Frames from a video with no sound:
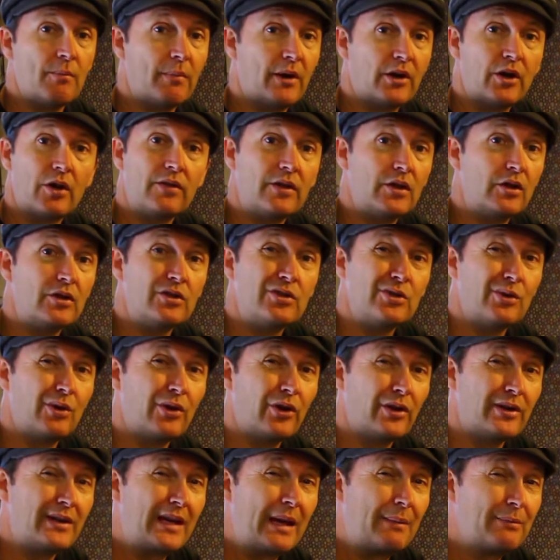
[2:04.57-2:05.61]
I don't think you can do a lot
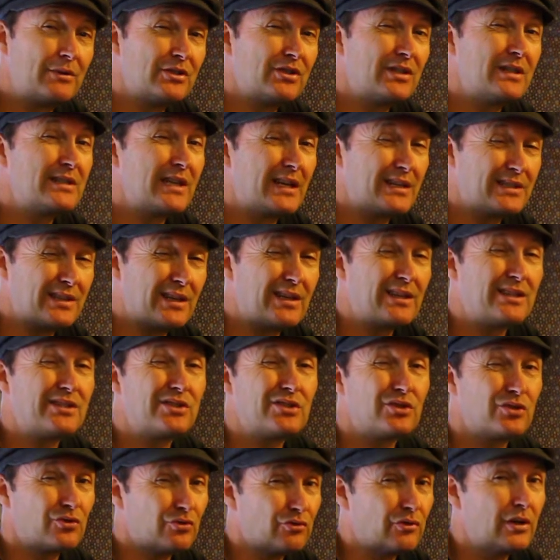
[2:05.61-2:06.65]
of damage to these hats. They're
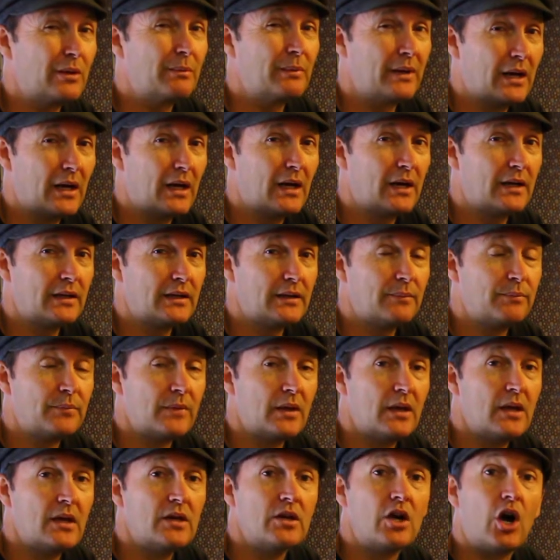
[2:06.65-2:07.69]
extremely hardy.
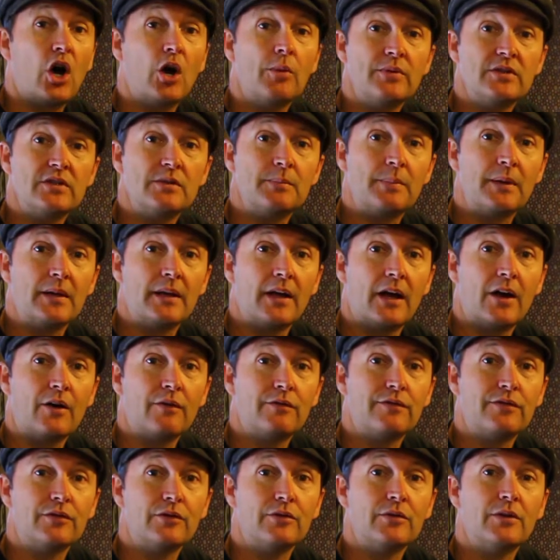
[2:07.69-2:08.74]
Hope this has been
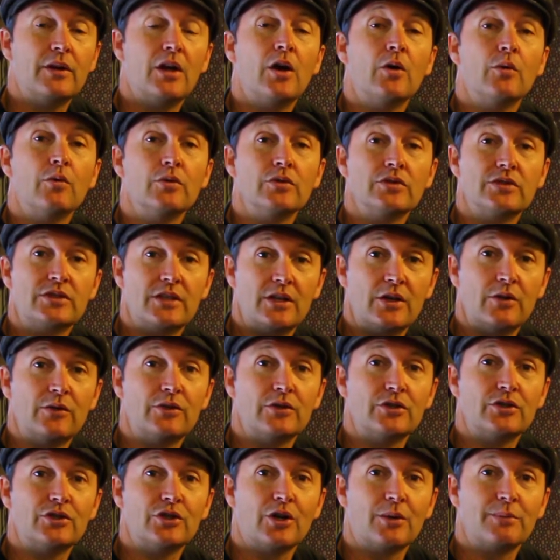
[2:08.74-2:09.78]
helpful. We'll see you in
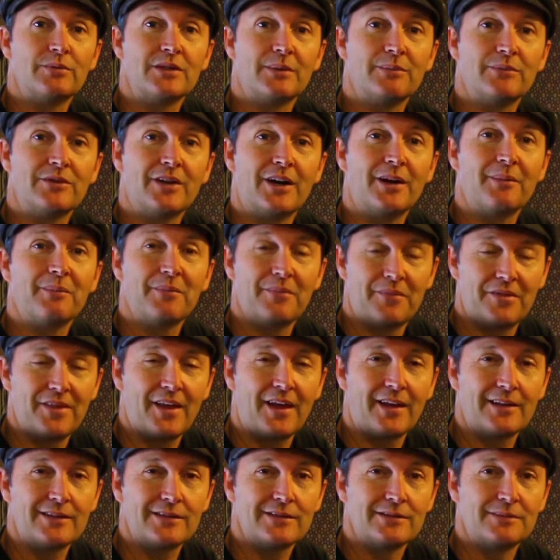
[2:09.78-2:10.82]
the shop sometime.
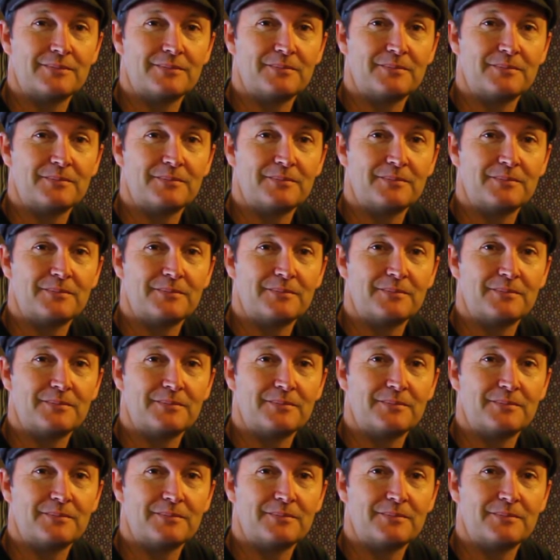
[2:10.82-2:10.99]
Thanks.